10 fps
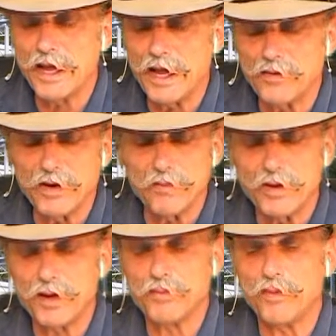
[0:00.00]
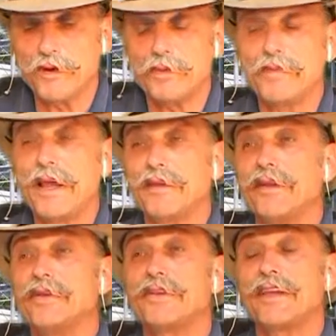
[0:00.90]
And I agree. What I was wondering, now
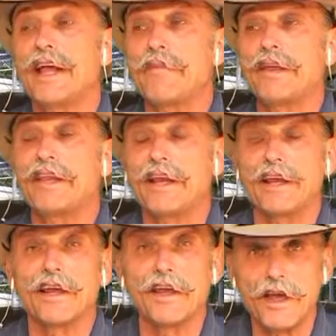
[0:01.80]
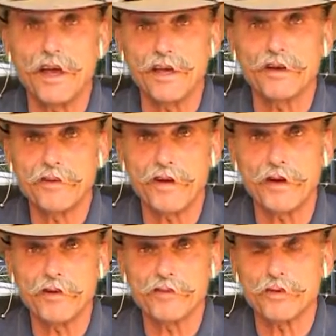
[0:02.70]
here's the thing: I've been getting a lot of
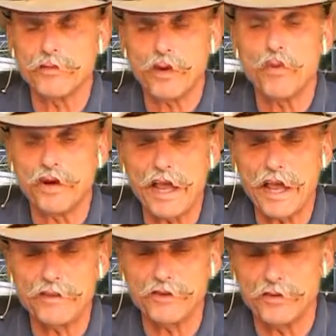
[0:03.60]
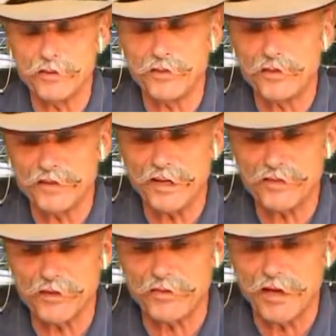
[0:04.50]
comments from, and I wanted to ask you to do this
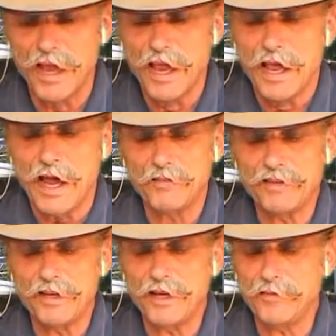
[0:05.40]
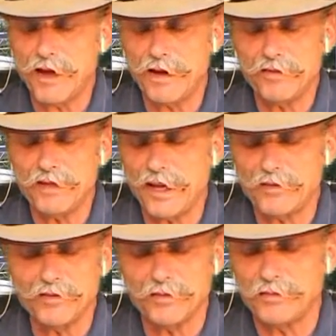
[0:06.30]
test driving. I'm seeing
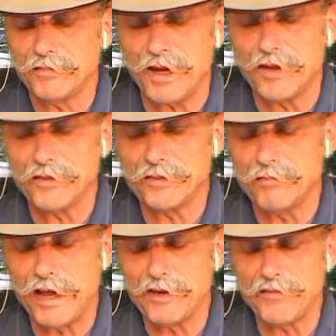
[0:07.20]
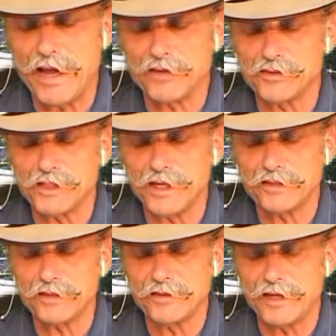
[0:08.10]
advertisements from other manufacturers
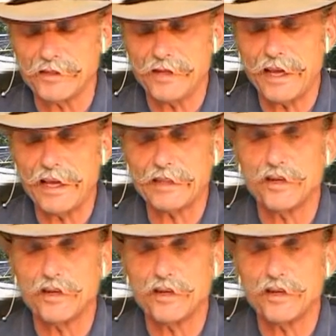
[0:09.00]
out there, not just Cadillac.